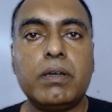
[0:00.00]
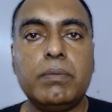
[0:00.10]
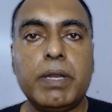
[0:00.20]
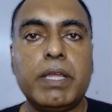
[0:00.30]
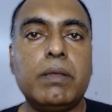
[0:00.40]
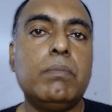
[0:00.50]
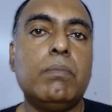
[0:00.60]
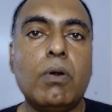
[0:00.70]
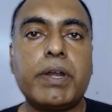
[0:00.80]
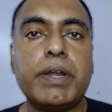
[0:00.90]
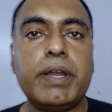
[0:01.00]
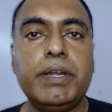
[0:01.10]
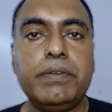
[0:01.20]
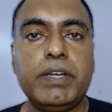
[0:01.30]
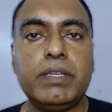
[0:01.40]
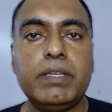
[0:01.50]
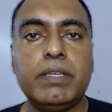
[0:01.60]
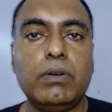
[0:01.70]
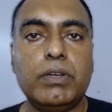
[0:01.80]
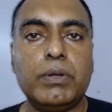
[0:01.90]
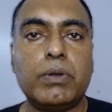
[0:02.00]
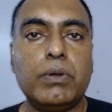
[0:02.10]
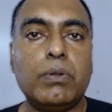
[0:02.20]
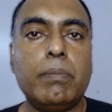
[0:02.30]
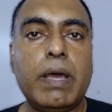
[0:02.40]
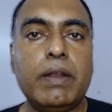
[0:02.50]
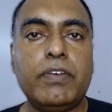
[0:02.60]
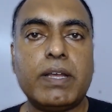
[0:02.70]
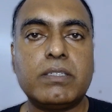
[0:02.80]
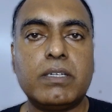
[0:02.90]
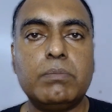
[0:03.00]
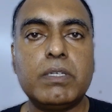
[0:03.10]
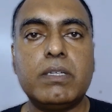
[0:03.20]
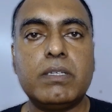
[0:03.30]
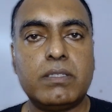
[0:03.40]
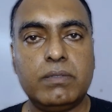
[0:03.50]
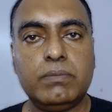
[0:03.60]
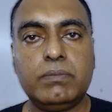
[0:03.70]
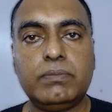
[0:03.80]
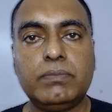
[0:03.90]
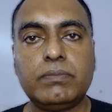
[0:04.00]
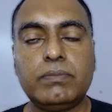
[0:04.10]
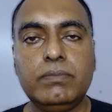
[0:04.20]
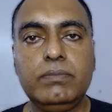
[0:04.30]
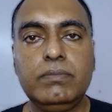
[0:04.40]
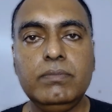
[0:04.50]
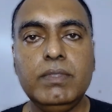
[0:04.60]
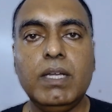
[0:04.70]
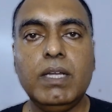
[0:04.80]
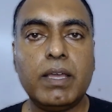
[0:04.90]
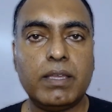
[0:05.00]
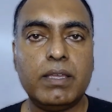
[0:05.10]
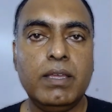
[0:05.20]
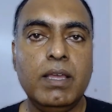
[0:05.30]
bring more creativity in your door manufacturing business. Hi,